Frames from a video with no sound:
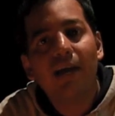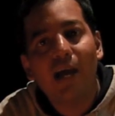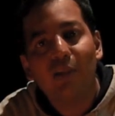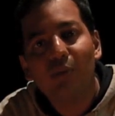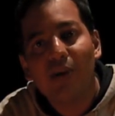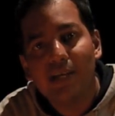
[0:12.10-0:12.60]

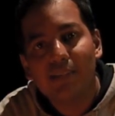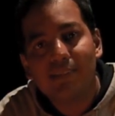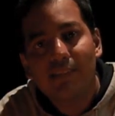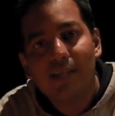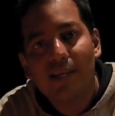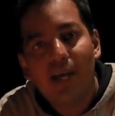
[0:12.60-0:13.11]
Hello guys,
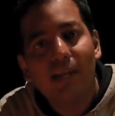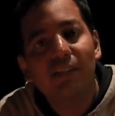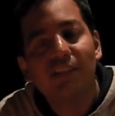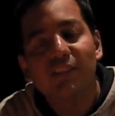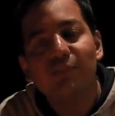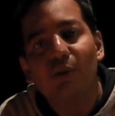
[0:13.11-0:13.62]

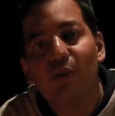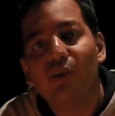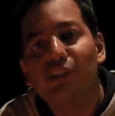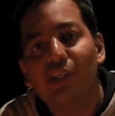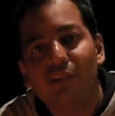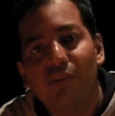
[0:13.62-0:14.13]
this is
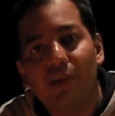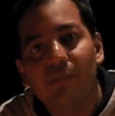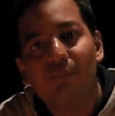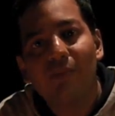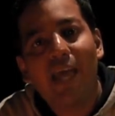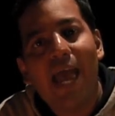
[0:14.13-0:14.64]
Mayuresh
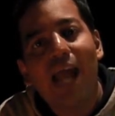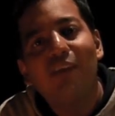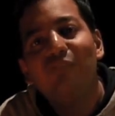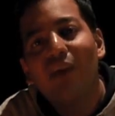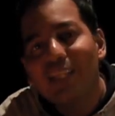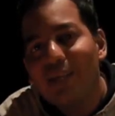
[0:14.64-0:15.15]
Hendre
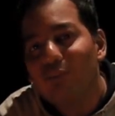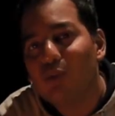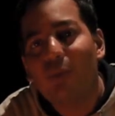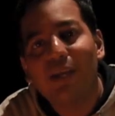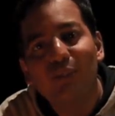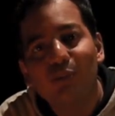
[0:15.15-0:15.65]
and welcome to
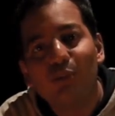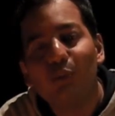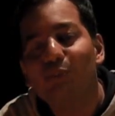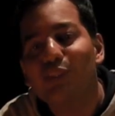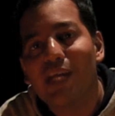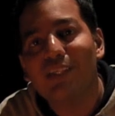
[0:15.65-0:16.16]
my
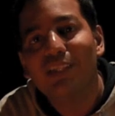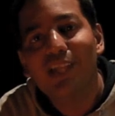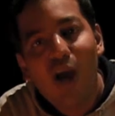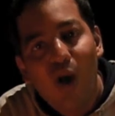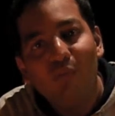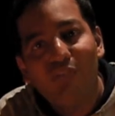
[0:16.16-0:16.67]
YouTube channel
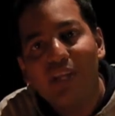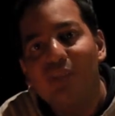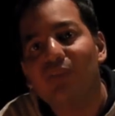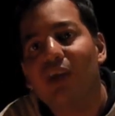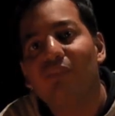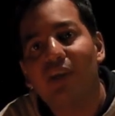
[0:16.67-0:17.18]
Way to
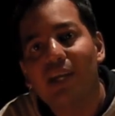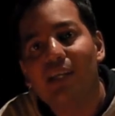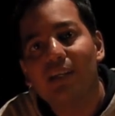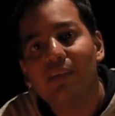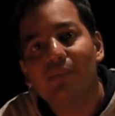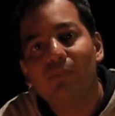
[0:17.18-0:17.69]
the
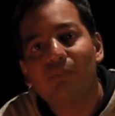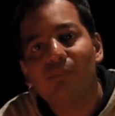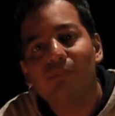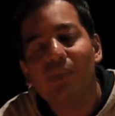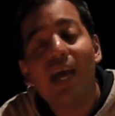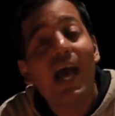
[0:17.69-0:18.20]

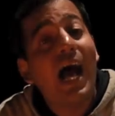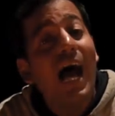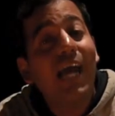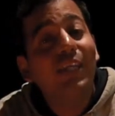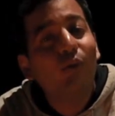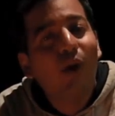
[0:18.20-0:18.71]
Wild.
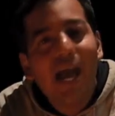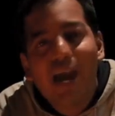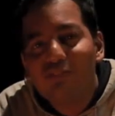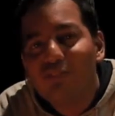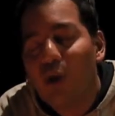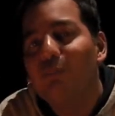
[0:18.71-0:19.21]
I know I
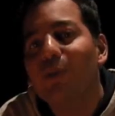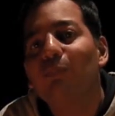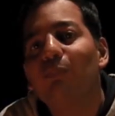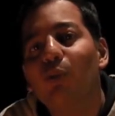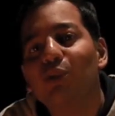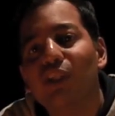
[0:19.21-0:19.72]
have not been
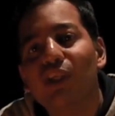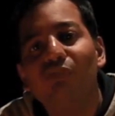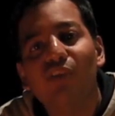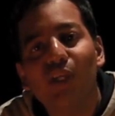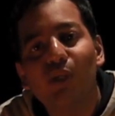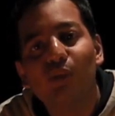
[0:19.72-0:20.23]
posting
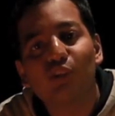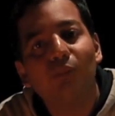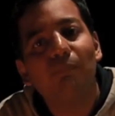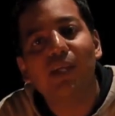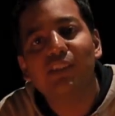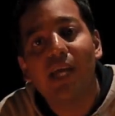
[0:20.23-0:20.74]
videos on
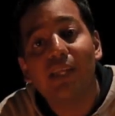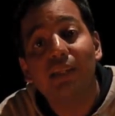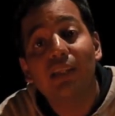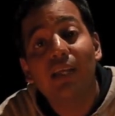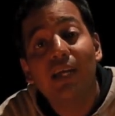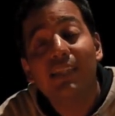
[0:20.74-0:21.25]
my
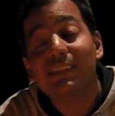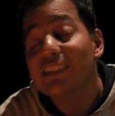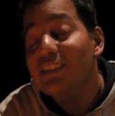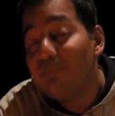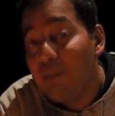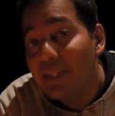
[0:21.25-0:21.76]
channel
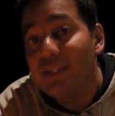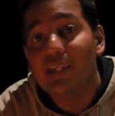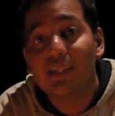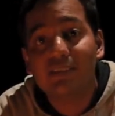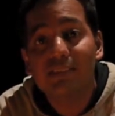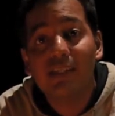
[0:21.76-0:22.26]
since many
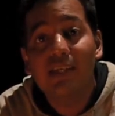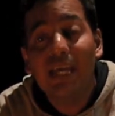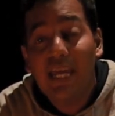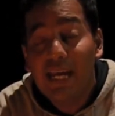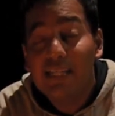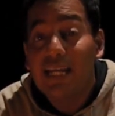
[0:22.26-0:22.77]
days.
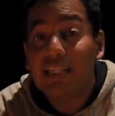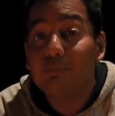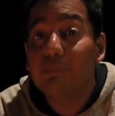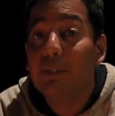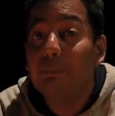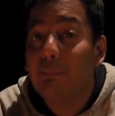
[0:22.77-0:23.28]
It has
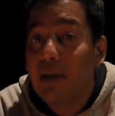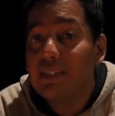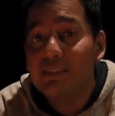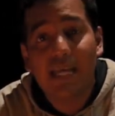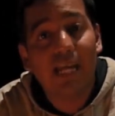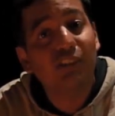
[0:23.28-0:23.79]
been
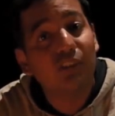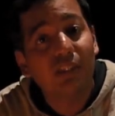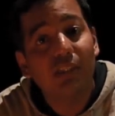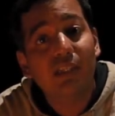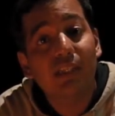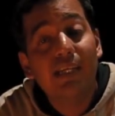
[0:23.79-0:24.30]
months actually
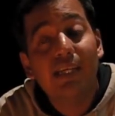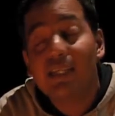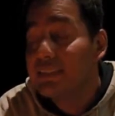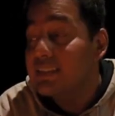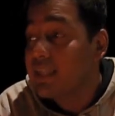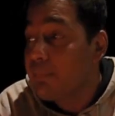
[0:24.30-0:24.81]

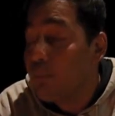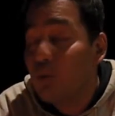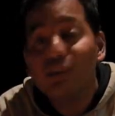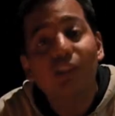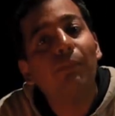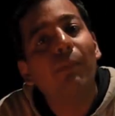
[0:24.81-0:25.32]
since I
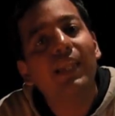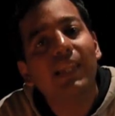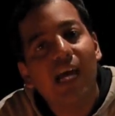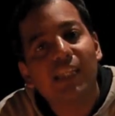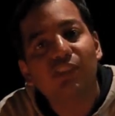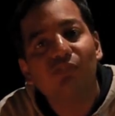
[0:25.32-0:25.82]
posted my
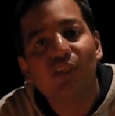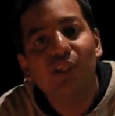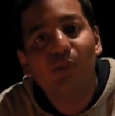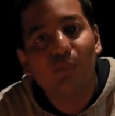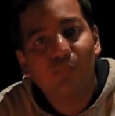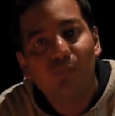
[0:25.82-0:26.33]
last
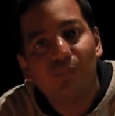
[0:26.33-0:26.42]
video.